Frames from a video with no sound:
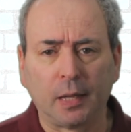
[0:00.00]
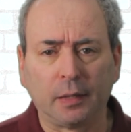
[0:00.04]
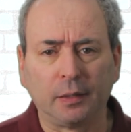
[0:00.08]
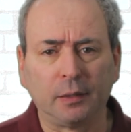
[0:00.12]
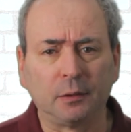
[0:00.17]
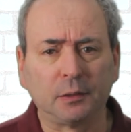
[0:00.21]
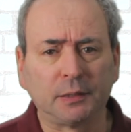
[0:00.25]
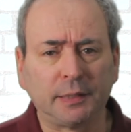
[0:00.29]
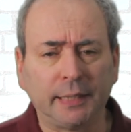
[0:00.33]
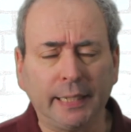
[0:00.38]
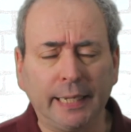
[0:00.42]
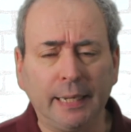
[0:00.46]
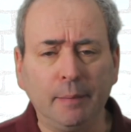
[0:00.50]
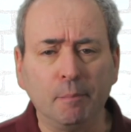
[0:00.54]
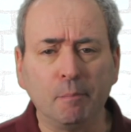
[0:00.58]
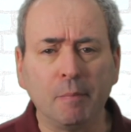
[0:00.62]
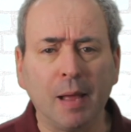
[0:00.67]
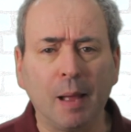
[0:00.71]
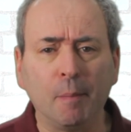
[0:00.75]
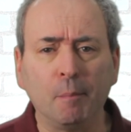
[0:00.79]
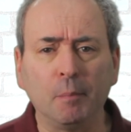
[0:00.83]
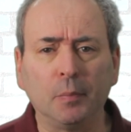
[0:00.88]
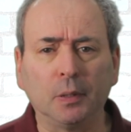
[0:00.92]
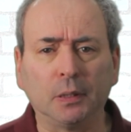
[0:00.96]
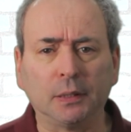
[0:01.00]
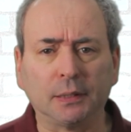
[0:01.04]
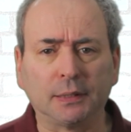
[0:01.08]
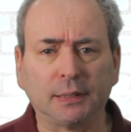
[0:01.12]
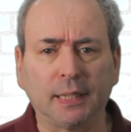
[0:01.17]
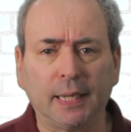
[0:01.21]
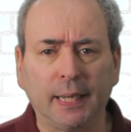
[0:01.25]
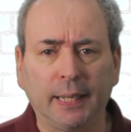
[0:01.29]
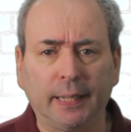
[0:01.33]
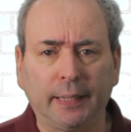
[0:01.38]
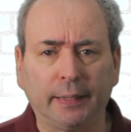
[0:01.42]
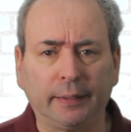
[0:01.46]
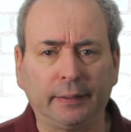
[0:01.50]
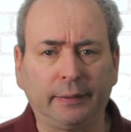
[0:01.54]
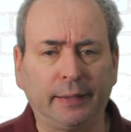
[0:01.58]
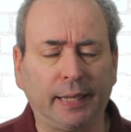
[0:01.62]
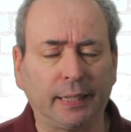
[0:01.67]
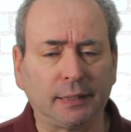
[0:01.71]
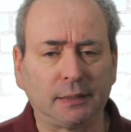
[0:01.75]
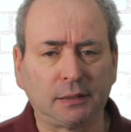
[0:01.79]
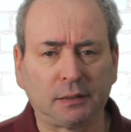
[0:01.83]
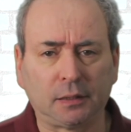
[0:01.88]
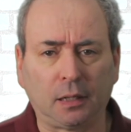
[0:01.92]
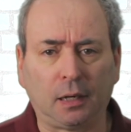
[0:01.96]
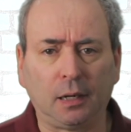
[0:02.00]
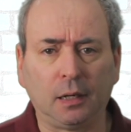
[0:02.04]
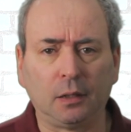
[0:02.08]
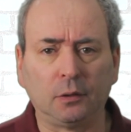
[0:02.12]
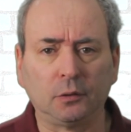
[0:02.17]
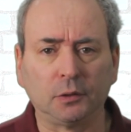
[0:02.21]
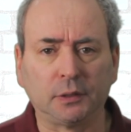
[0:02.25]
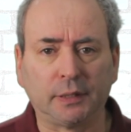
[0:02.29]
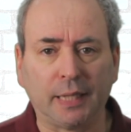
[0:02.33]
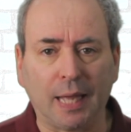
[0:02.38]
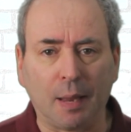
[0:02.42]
Your team members, their styles,